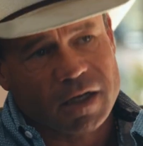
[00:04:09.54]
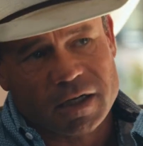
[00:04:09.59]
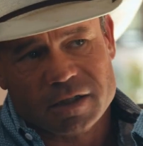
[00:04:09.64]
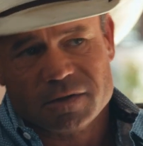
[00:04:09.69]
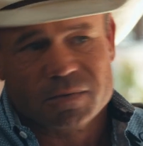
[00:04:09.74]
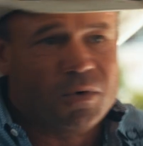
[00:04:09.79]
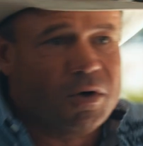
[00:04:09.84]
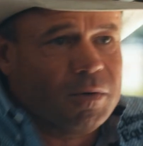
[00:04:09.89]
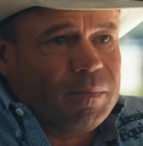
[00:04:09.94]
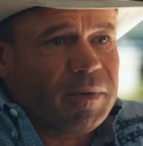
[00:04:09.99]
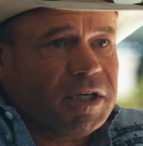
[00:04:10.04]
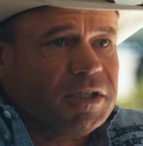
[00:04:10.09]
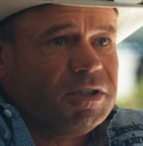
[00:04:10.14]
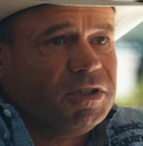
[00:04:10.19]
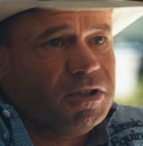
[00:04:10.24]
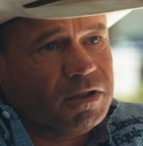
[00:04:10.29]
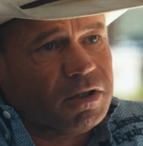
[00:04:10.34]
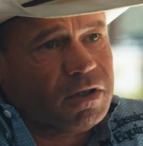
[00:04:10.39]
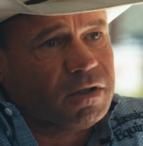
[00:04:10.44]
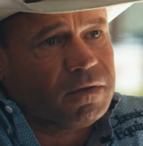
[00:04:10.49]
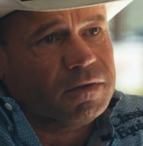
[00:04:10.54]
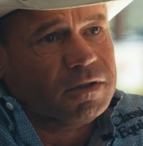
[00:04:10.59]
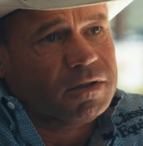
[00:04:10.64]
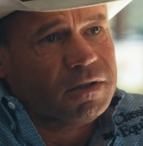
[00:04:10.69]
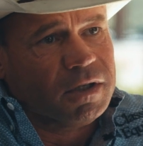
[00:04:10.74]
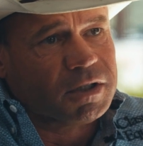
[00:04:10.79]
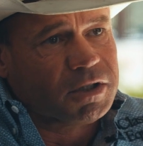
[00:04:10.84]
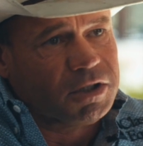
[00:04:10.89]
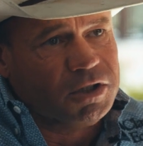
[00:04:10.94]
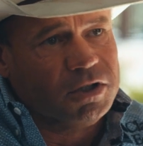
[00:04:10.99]
That's what makes you nervous.
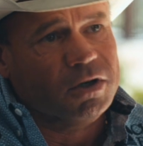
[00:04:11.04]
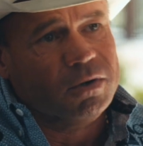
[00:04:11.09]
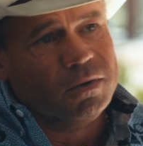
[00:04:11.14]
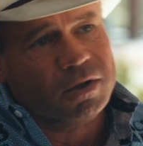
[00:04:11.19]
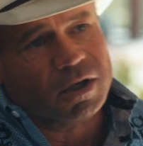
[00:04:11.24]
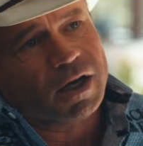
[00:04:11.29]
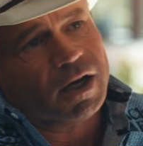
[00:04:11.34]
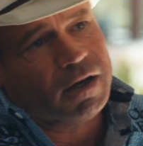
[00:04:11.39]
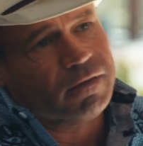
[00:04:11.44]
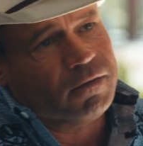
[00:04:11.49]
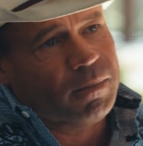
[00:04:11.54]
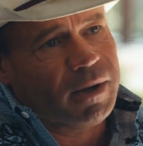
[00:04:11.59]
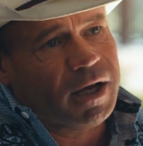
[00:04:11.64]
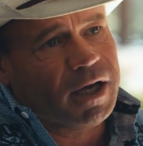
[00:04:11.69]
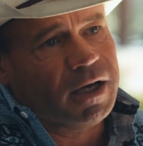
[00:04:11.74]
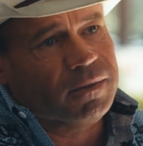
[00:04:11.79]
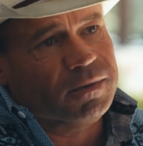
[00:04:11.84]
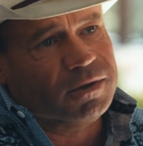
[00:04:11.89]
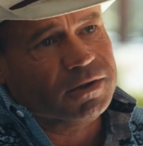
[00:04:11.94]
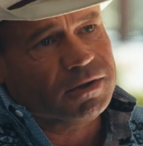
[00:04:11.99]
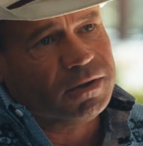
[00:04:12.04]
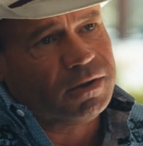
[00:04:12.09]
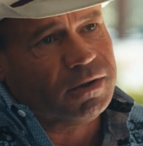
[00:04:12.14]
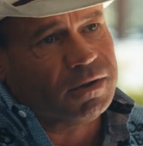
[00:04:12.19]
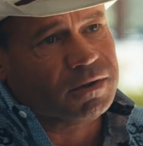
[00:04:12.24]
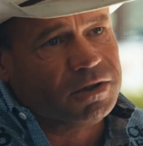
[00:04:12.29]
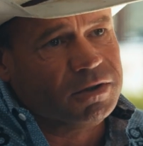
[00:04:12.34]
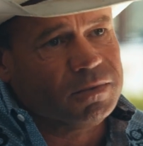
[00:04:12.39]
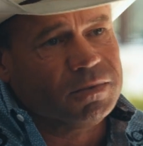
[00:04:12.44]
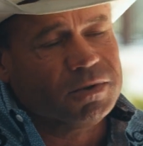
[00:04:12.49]
Like, you don't want to have a bad
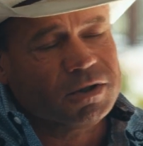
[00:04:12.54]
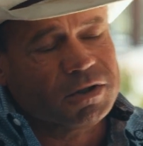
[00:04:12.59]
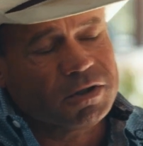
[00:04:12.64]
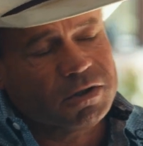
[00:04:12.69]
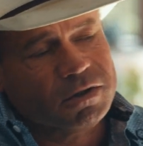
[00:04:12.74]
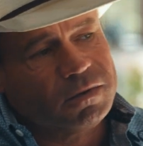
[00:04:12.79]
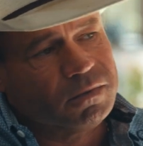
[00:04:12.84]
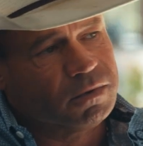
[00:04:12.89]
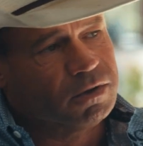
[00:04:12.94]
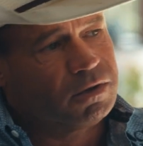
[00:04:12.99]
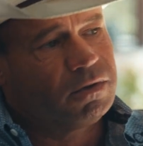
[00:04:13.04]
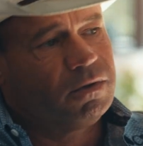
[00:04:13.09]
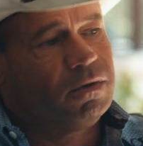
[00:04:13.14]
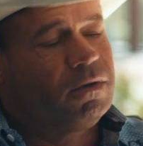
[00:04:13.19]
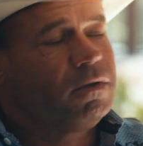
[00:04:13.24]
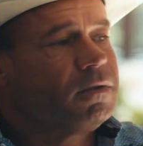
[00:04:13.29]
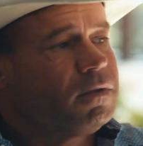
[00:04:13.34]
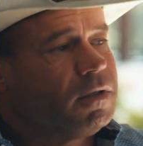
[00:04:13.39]
result, you want a good result.